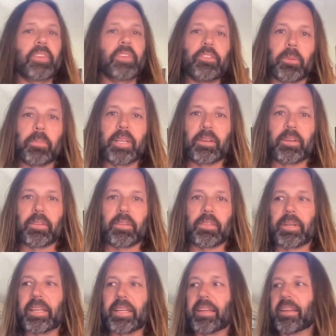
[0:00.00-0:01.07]
I would say Terminator
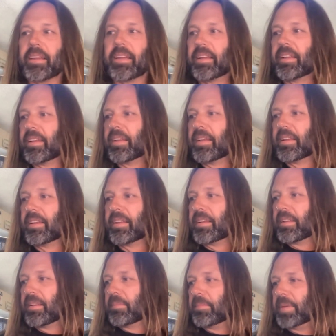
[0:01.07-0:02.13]
3,
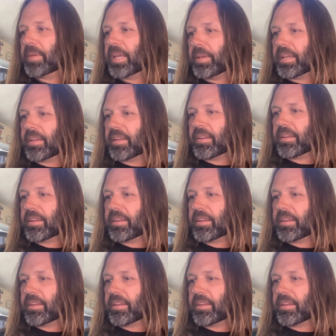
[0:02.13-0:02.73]
maybe.